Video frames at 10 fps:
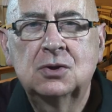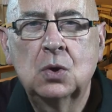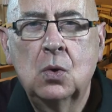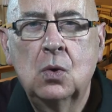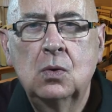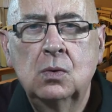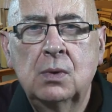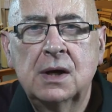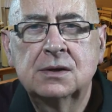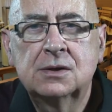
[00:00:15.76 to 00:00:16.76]
Joe, who
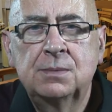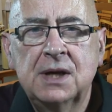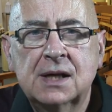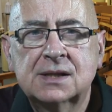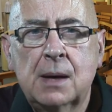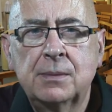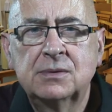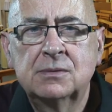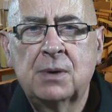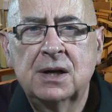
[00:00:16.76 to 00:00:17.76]
went to be
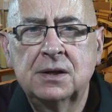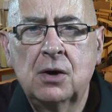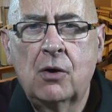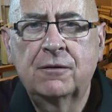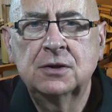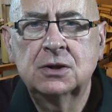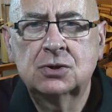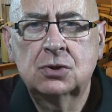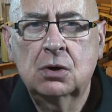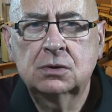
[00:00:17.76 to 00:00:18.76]
examined by the
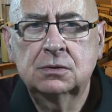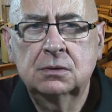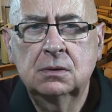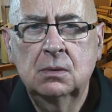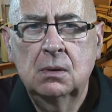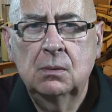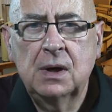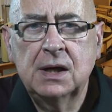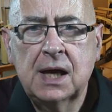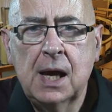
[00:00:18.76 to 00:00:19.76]
orphanage doctor.
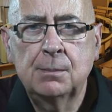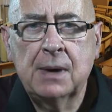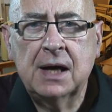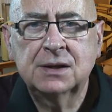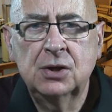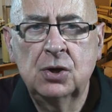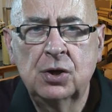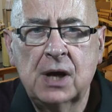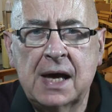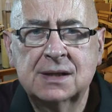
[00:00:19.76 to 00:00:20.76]
When he came back, the
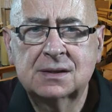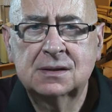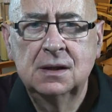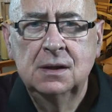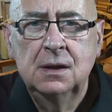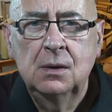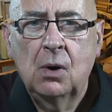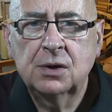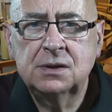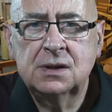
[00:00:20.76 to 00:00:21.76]
nun asked,
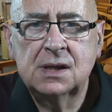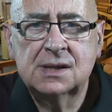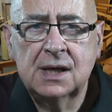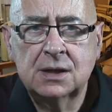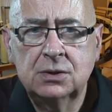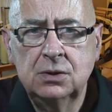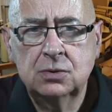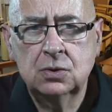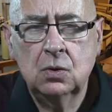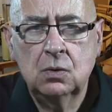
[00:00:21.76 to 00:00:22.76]
"What did he say to you,
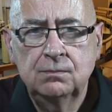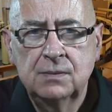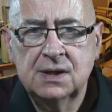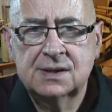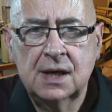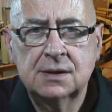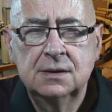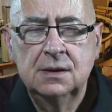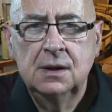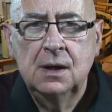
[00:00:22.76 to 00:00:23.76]
Joe?" He said,
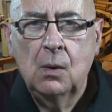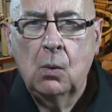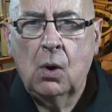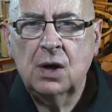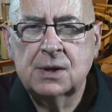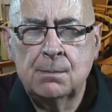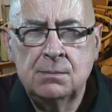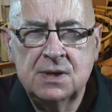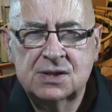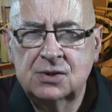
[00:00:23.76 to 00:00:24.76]
"What a
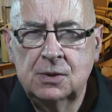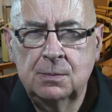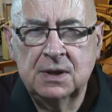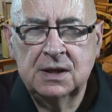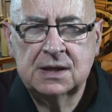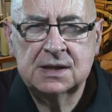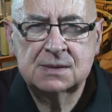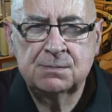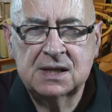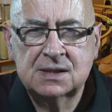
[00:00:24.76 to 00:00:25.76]
miserable little
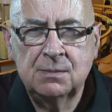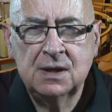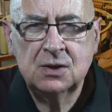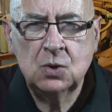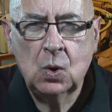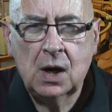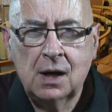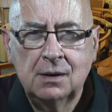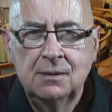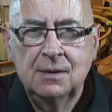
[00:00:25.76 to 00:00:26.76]
specimen you are."